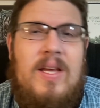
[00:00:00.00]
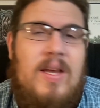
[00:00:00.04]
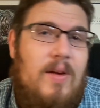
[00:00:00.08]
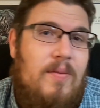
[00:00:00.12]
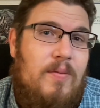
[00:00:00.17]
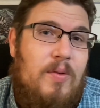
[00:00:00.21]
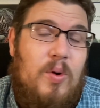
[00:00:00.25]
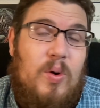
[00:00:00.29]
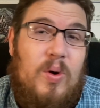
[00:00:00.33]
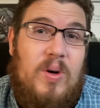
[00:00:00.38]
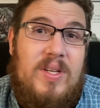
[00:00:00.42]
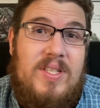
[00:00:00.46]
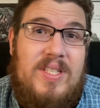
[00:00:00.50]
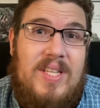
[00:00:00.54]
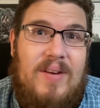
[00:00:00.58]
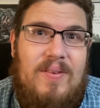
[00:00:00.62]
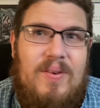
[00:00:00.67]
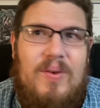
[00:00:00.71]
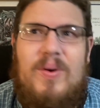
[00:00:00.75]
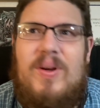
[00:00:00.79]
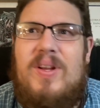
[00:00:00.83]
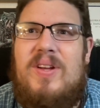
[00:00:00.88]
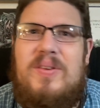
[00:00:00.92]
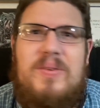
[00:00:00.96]
Of course,
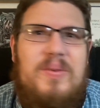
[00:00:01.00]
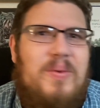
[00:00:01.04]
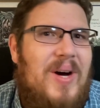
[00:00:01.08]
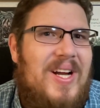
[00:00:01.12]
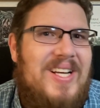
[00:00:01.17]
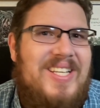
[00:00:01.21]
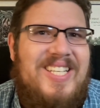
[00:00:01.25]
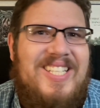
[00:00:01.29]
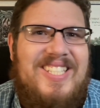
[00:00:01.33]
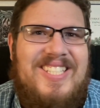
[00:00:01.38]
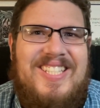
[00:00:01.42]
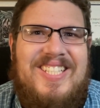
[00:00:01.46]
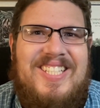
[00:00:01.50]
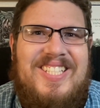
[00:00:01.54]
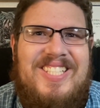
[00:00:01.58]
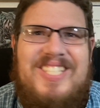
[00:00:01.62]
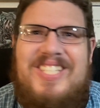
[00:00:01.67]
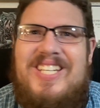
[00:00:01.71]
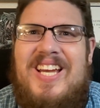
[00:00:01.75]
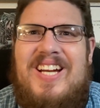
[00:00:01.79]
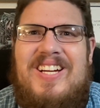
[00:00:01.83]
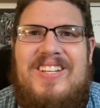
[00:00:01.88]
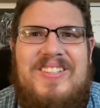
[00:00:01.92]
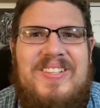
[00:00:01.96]
everyone who watches this
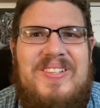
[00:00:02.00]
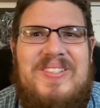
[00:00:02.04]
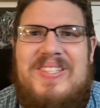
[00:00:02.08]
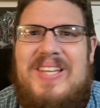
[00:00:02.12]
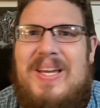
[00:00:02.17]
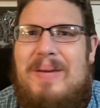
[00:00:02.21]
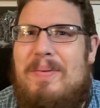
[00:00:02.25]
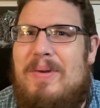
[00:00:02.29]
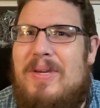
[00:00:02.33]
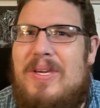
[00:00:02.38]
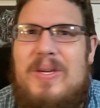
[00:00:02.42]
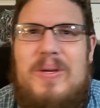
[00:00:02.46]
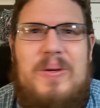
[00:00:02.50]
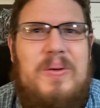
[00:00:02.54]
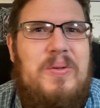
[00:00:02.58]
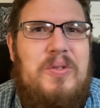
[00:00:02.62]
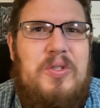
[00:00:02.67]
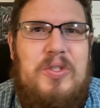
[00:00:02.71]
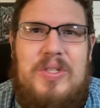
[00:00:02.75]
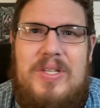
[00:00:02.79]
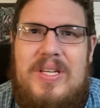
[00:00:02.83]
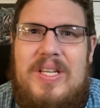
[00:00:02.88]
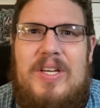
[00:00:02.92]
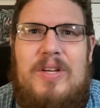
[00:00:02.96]
channel knows I'm a
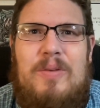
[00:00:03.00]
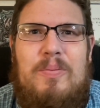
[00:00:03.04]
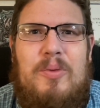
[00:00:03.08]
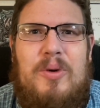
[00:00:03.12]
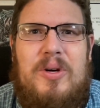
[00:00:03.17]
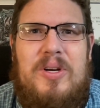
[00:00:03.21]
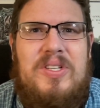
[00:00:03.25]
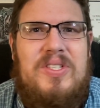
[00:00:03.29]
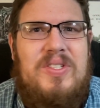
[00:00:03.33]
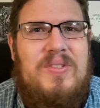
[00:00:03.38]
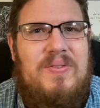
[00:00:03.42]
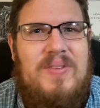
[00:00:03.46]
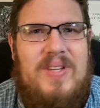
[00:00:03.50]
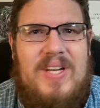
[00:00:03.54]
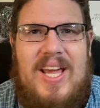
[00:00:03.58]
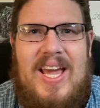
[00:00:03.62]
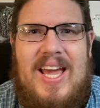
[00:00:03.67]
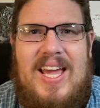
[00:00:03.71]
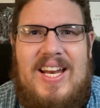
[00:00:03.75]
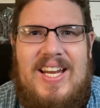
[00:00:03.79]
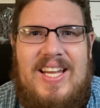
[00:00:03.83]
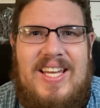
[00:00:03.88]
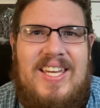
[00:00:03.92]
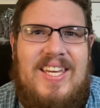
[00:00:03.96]
huge Neal Morse
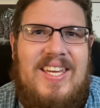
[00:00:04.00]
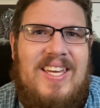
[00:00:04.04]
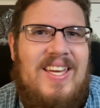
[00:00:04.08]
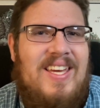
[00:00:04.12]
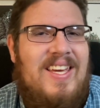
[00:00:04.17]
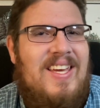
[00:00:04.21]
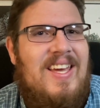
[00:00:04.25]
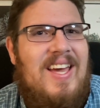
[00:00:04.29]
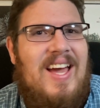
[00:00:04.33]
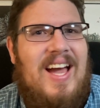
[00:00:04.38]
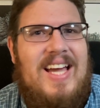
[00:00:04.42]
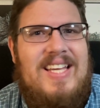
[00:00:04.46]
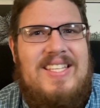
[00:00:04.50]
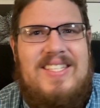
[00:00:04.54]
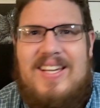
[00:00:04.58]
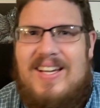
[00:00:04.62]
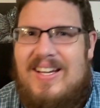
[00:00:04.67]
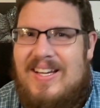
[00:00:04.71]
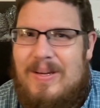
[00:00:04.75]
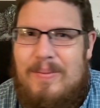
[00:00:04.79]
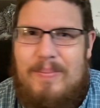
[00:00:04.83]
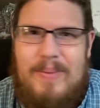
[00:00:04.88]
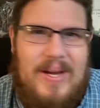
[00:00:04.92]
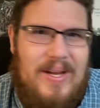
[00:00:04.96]
fanatic. I
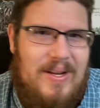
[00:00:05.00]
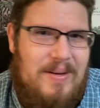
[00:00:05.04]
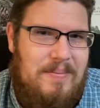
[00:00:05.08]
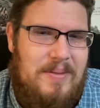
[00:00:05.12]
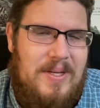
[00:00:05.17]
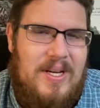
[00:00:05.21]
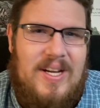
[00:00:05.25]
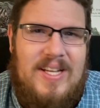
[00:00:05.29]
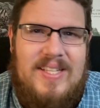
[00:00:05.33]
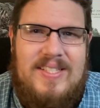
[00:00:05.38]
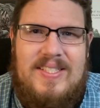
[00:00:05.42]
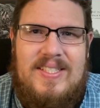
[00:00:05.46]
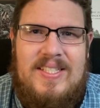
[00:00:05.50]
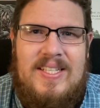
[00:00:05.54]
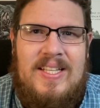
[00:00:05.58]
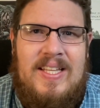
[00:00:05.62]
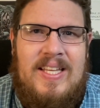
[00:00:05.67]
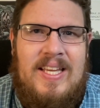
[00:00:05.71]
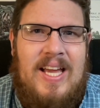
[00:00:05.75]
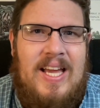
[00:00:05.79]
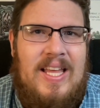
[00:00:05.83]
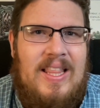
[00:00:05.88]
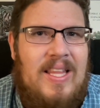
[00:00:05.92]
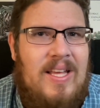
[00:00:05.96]
talk about him
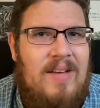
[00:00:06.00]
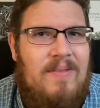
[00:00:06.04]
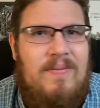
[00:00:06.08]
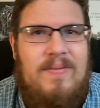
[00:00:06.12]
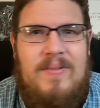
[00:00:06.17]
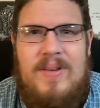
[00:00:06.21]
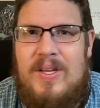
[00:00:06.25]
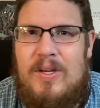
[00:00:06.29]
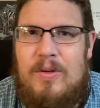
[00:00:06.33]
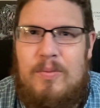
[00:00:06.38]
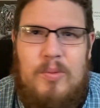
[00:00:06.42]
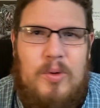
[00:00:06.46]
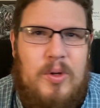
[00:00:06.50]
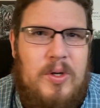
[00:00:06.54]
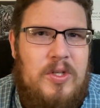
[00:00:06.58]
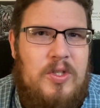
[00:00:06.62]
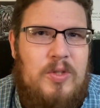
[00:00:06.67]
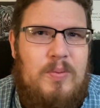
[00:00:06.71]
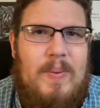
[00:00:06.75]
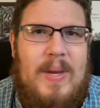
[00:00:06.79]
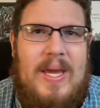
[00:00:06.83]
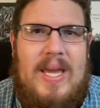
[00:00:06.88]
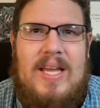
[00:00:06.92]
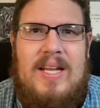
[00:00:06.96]
constantly. I love Neal Morse
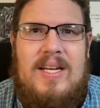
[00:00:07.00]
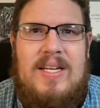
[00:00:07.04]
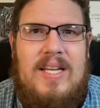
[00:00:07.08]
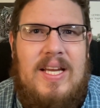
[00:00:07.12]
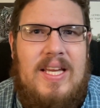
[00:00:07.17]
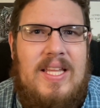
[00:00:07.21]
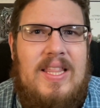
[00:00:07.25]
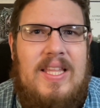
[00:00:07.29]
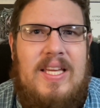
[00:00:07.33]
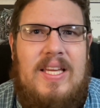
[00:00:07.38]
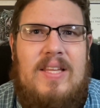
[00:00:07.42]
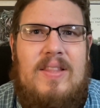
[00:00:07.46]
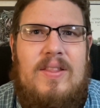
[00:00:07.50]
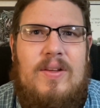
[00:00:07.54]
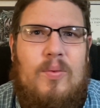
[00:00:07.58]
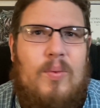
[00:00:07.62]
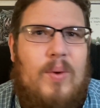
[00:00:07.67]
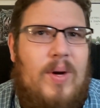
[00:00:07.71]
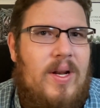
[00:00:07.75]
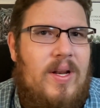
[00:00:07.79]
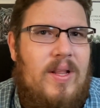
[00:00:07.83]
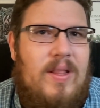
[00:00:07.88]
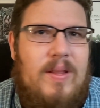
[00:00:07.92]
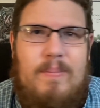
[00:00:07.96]
Band. I think they're
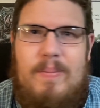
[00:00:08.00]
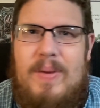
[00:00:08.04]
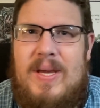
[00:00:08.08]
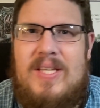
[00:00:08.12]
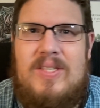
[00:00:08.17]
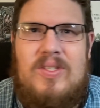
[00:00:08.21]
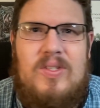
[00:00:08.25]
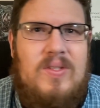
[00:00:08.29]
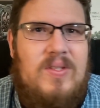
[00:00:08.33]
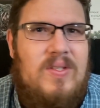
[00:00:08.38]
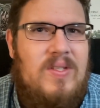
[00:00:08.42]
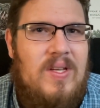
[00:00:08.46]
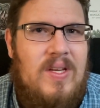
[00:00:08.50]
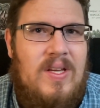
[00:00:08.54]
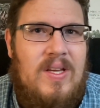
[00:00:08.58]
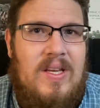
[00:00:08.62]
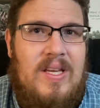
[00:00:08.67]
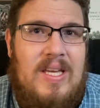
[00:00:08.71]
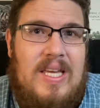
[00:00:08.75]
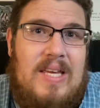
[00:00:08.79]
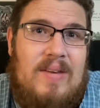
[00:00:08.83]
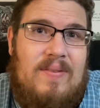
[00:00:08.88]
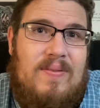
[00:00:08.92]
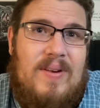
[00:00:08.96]
one of the best,
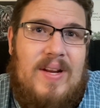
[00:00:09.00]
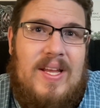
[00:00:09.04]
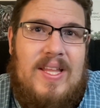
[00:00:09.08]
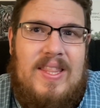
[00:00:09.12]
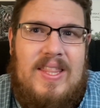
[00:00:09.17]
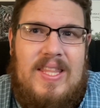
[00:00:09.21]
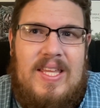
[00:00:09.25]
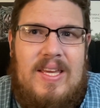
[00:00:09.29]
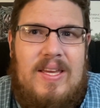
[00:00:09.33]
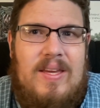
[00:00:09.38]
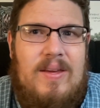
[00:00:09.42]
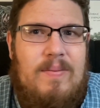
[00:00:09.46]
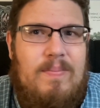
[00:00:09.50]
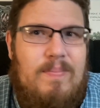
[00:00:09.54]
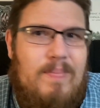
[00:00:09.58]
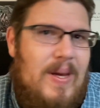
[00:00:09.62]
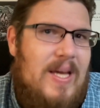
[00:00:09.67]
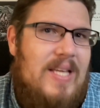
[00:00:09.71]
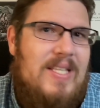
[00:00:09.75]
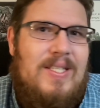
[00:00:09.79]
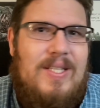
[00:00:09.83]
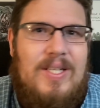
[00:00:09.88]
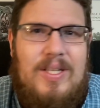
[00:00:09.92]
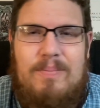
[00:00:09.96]
if not the
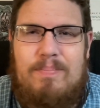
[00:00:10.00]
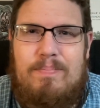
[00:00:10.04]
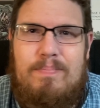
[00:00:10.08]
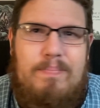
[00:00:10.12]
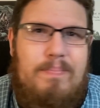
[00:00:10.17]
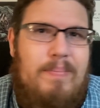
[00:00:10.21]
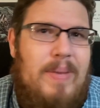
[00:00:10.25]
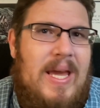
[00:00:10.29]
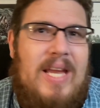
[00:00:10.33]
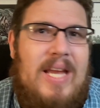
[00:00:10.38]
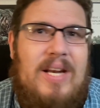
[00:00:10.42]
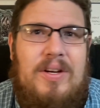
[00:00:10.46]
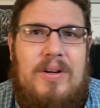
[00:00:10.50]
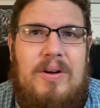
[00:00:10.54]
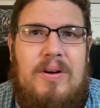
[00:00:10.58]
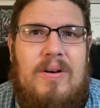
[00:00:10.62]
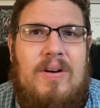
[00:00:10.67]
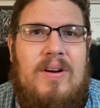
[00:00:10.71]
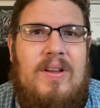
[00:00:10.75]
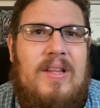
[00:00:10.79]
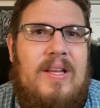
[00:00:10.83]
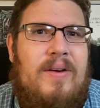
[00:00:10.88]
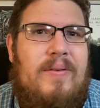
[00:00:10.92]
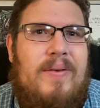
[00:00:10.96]
best band
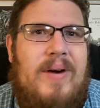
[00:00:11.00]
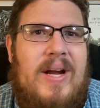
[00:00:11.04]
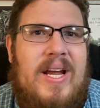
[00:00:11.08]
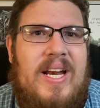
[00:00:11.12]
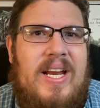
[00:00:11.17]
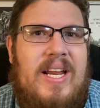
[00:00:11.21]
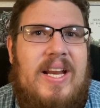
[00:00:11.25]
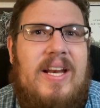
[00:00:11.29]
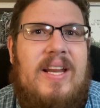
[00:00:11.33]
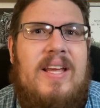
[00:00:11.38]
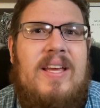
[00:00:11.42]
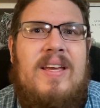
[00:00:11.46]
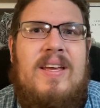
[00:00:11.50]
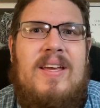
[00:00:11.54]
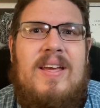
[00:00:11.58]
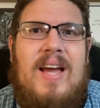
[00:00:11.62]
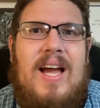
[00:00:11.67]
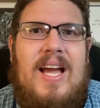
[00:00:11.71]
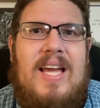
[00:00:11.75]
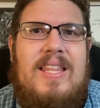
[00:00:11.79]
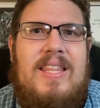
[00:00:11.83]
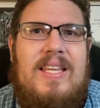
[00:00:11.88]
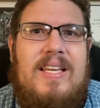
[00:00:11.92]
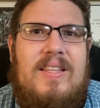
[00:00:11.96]
currently running.
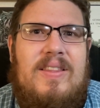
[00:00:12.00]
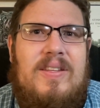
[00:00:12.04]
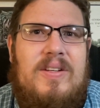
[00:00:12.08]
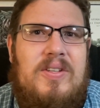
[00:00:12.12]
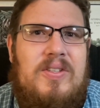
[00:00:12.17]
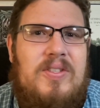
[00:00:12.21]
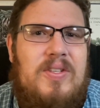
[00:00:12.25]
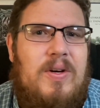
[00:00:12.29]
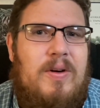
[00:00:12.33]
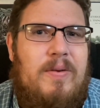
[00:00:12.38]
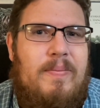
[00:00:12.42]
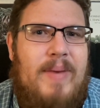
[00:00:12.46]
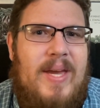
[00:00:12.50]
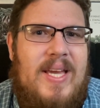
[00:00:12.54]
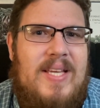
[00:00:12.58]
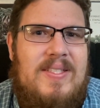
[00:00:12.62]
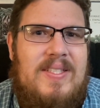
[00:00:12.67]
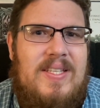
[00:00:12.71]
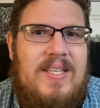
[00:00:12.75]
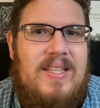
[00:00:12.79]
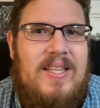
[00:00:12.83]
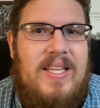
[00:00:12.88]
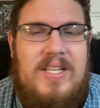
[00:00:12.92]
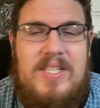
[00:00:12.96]
I think they're so
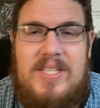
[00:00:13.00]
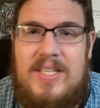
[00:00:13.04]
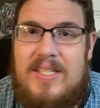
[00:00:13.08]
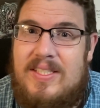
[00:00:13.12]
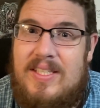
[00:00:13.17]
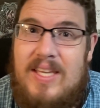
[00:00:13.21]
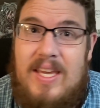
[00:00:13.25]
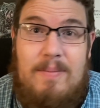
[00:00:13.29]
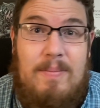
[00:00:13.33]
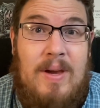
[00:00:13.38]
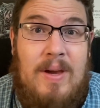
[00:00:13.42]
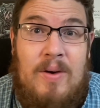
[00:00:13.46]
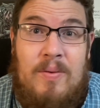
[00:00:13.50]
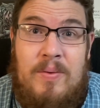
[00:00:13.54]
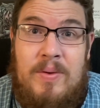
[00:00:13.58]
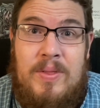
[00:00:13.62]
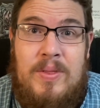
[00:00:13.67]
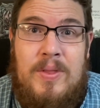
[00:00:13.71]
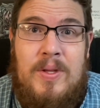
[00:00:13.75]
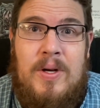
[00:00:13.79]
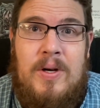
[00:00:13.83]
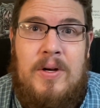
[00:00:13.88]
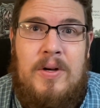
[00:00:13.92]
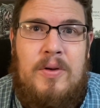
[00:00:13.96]
amazing. They just came out with
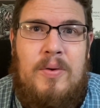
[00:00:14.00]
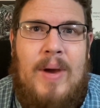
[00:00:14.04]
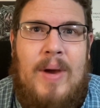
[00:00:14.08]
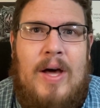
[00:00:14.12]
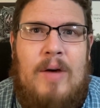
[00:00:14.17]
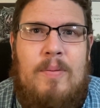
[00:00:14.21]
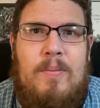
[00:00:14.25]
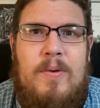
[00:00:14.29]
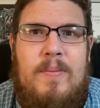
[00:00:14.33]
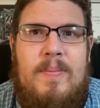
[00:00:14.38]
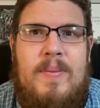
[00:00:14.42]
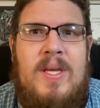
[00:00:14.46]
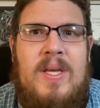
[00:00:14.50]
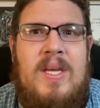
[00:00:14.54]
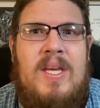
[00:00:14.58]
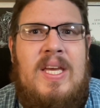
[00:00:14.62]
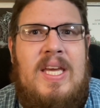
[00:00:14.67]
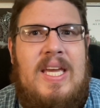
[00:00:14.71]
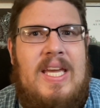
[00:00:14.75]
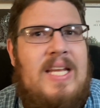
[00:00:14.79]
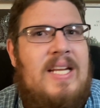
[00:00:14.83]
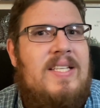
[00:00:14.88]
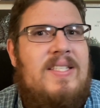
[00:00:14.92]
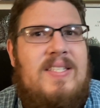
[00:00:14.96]
their new album,
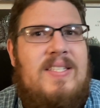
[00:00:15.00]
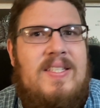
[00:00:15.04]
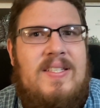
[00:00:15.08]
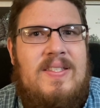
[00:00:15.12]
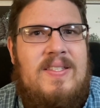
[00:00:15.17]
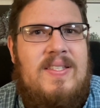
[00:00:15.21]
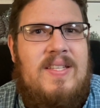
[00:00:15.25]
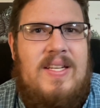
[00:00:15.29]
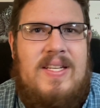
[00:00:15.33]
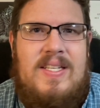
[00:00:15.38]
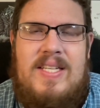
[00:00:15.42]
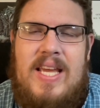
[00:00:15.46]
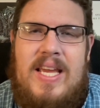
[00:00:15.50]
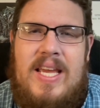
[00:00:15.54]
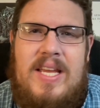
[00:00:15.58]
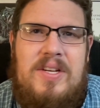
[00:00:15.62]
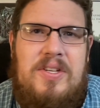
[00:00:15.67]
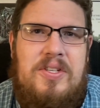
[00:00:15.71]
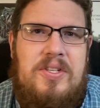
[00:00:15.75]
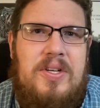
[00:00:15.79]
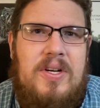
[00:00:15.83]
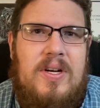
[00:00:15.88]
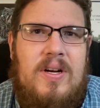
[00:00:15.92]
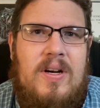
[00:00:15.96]
Innocence in
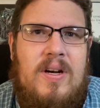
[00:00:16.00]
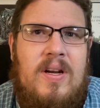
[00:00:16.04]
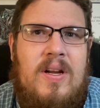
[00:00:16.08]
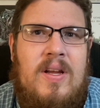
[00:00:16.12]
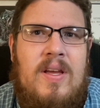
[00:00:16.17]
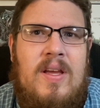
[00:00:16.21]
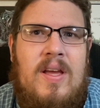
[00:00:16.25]
Danger.